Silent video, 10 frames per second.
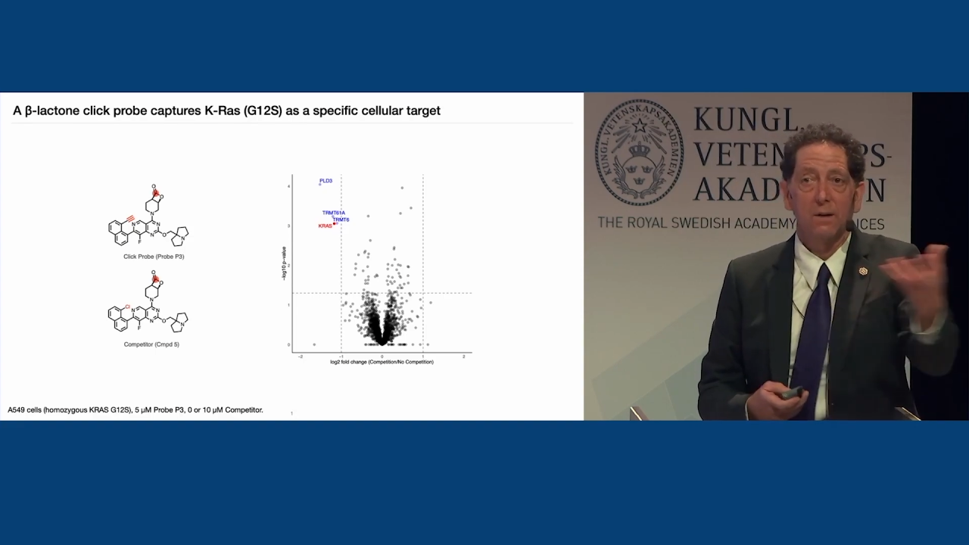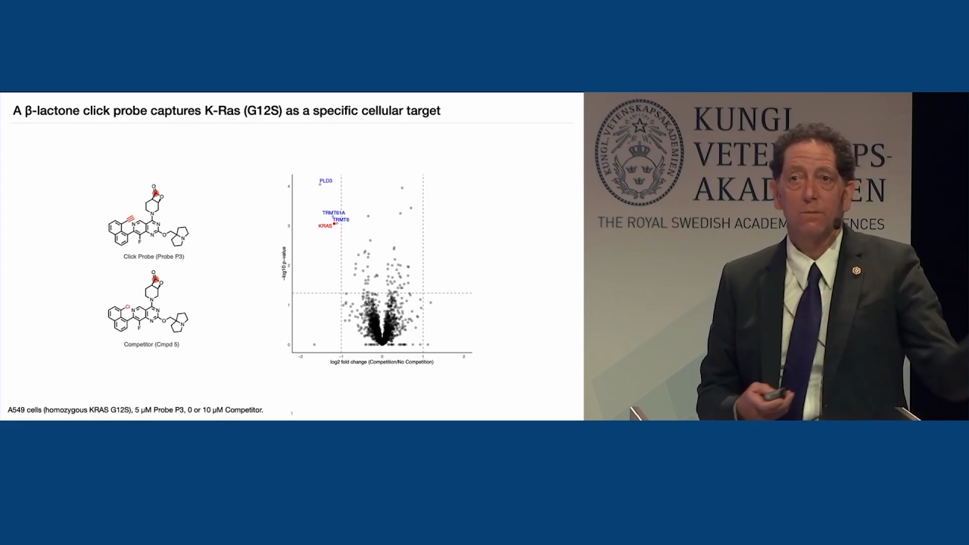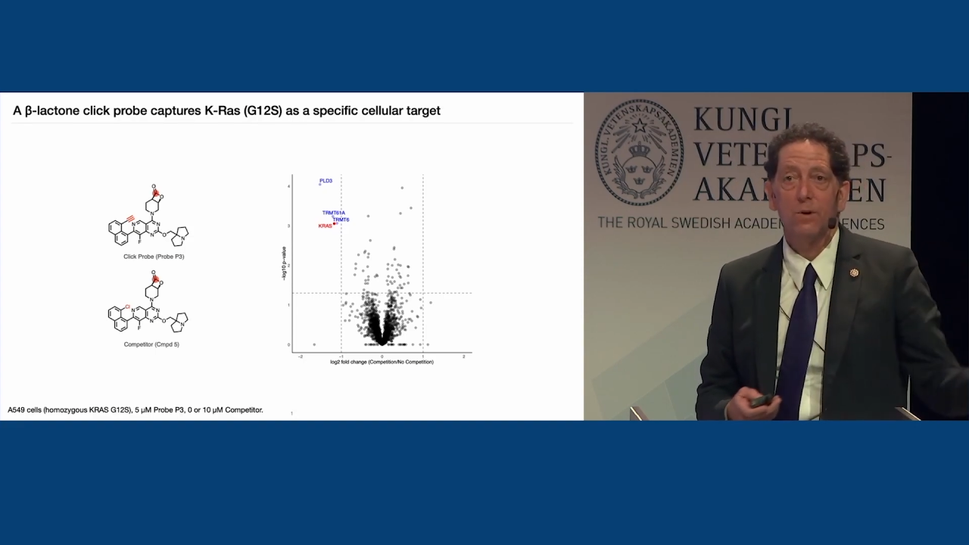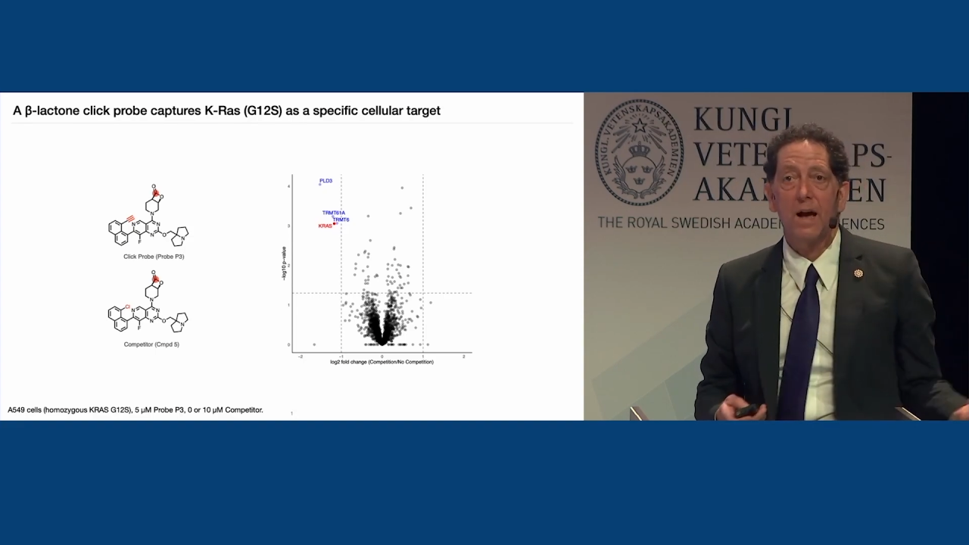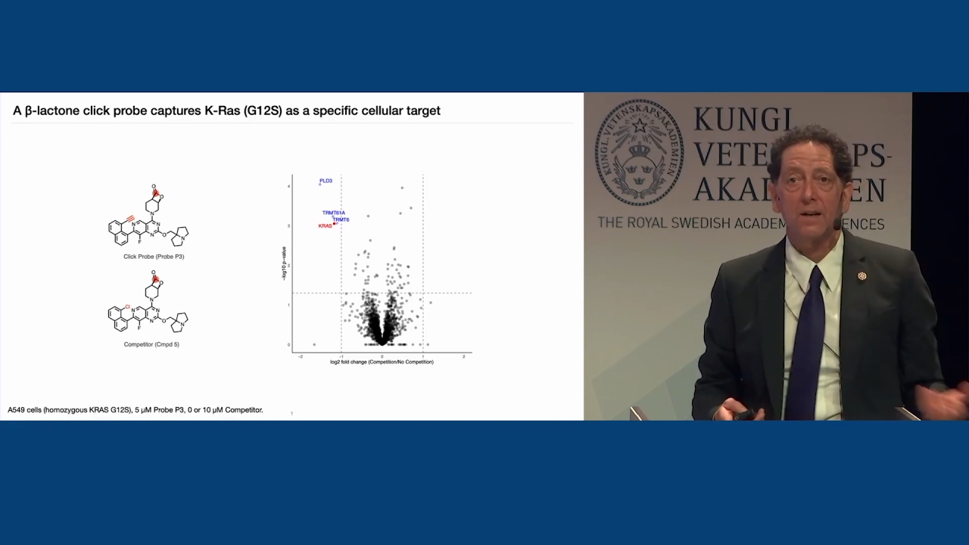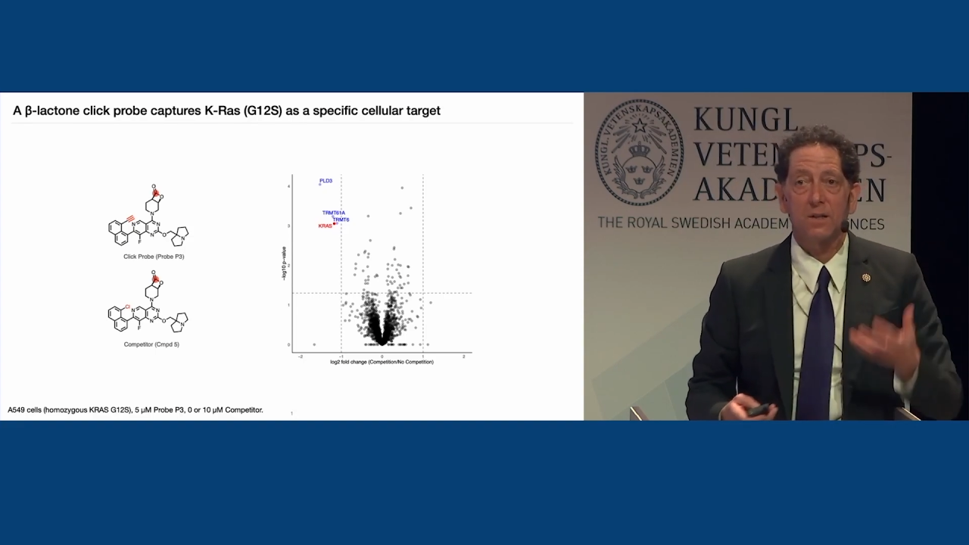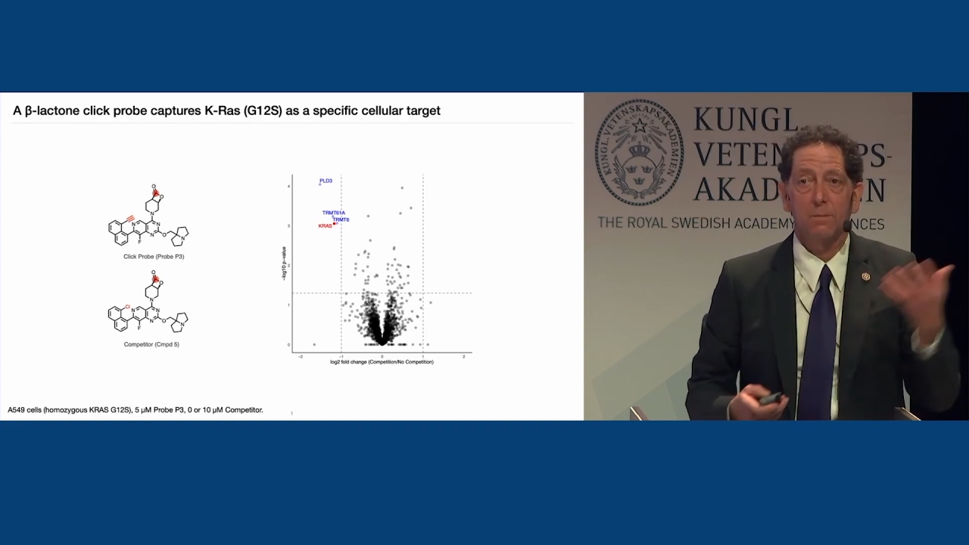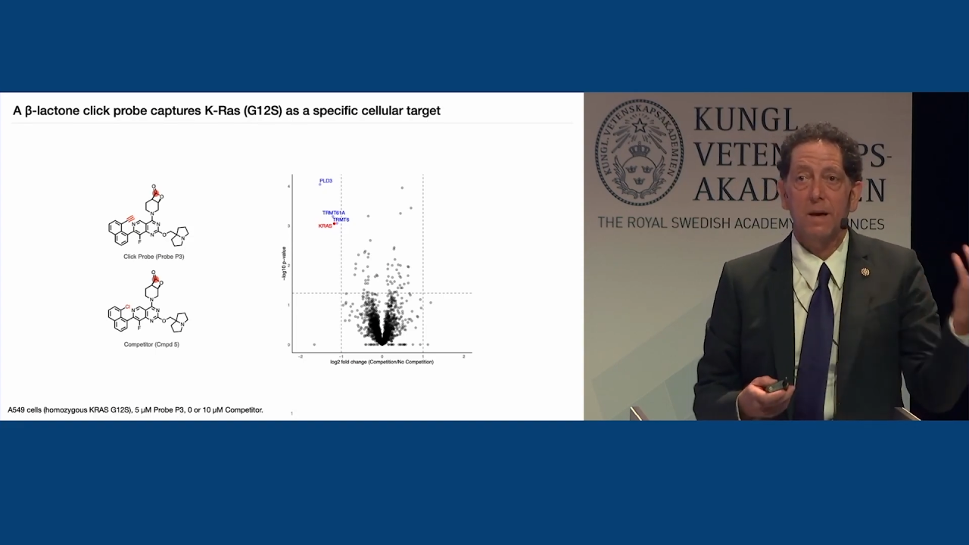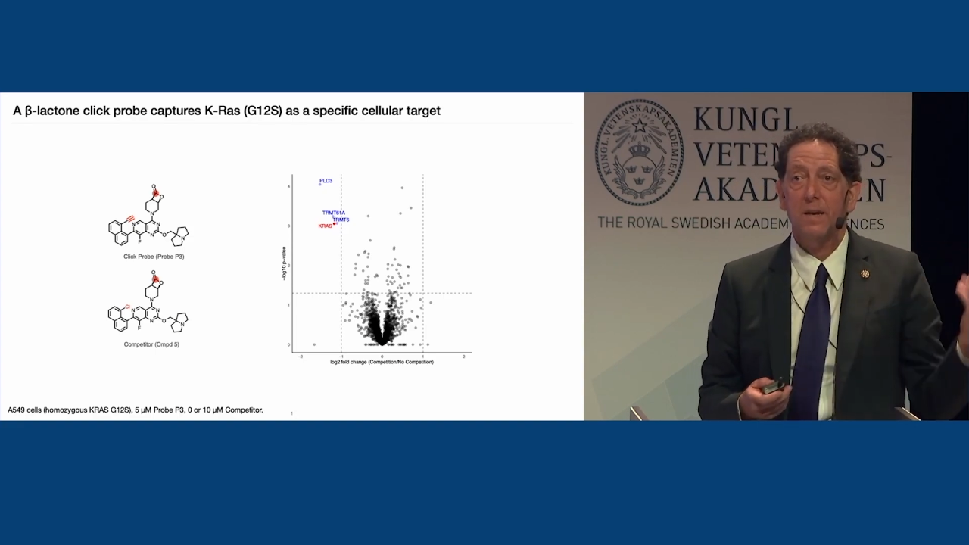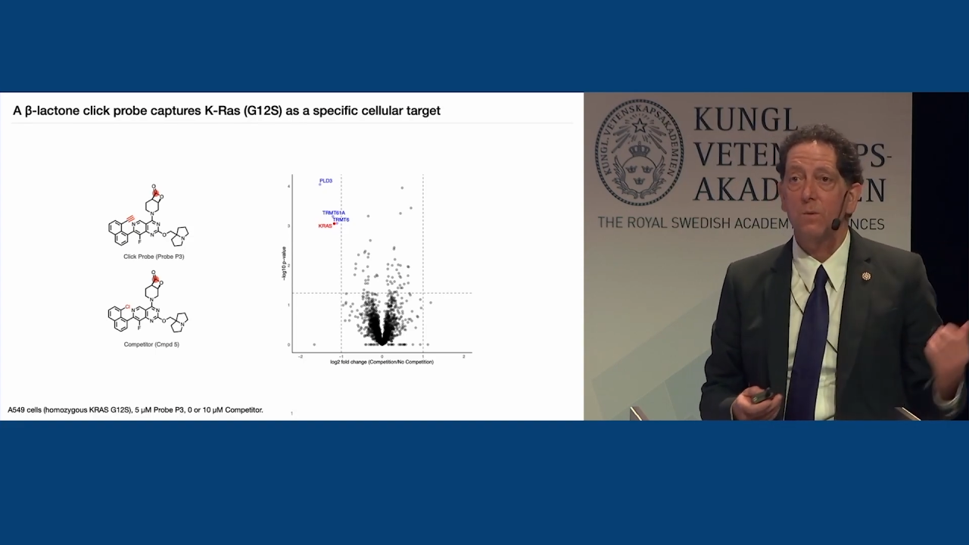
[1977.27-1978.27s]
reacts in
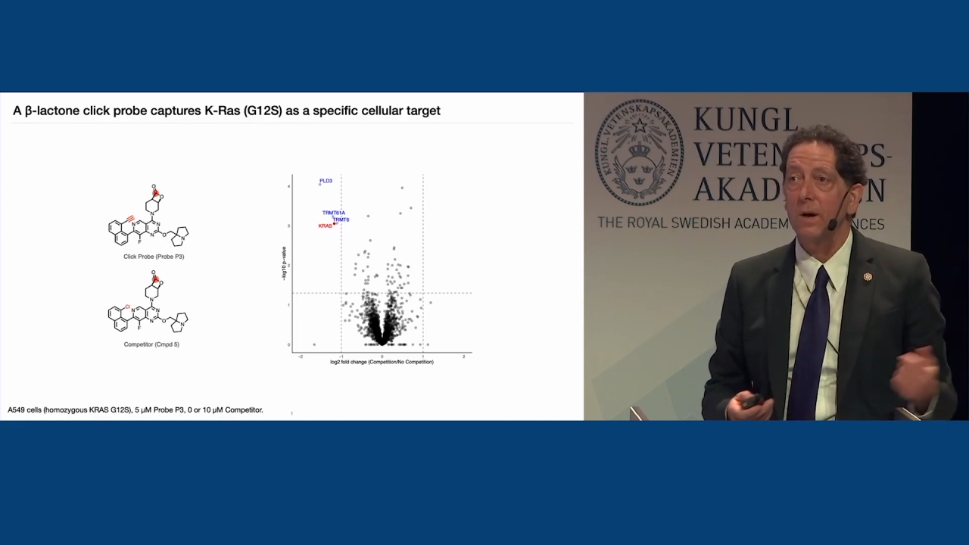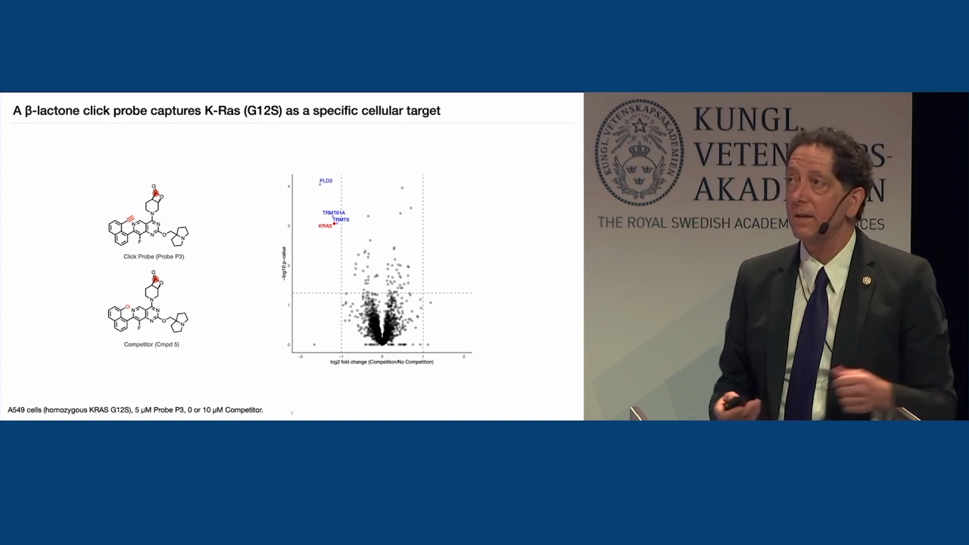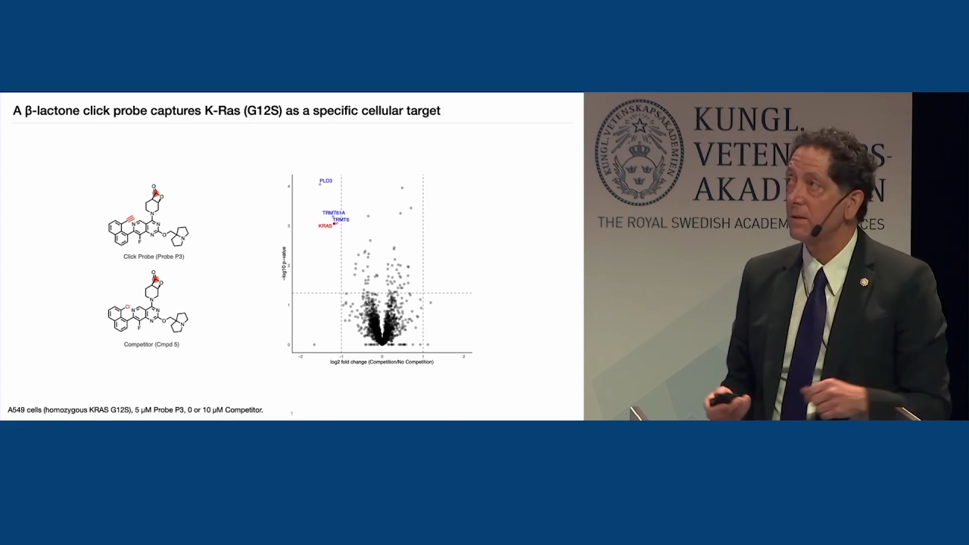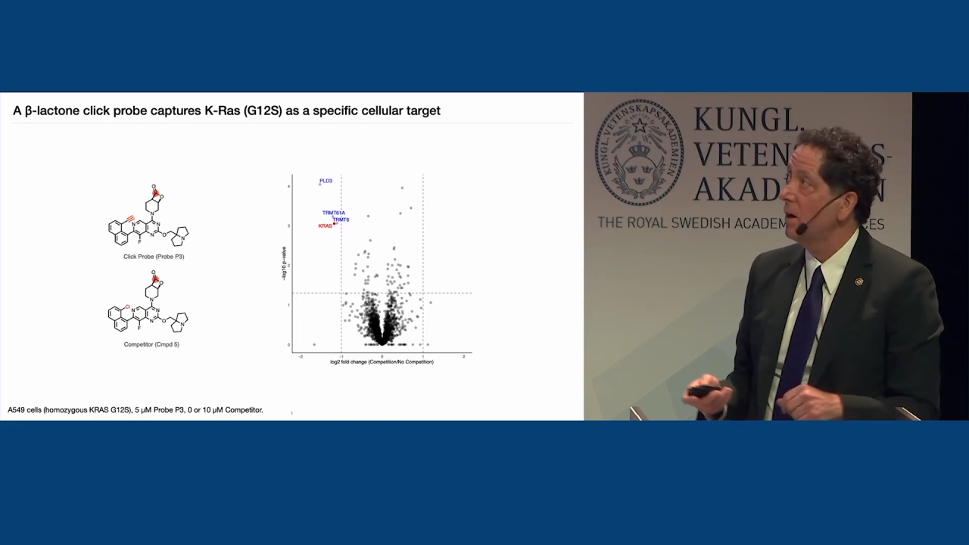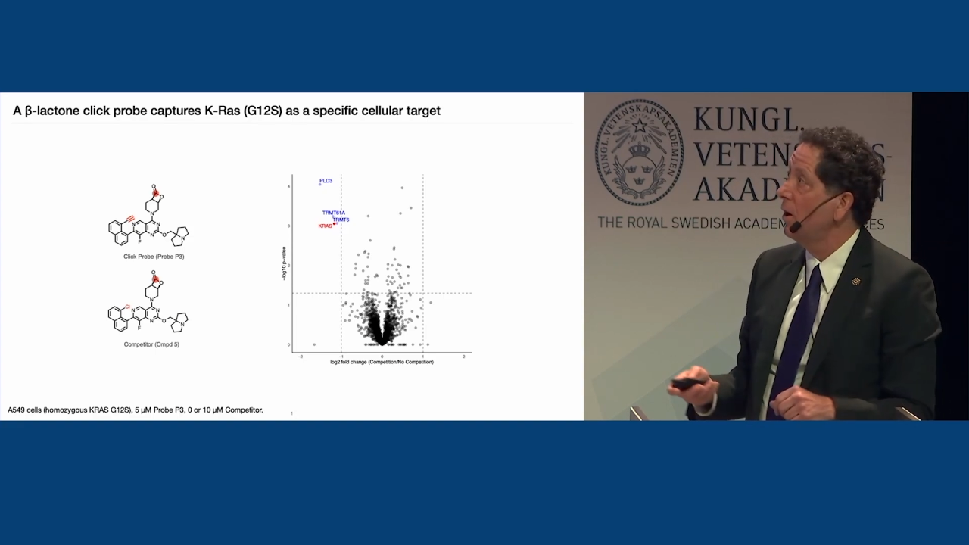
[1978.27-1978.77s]
many ways,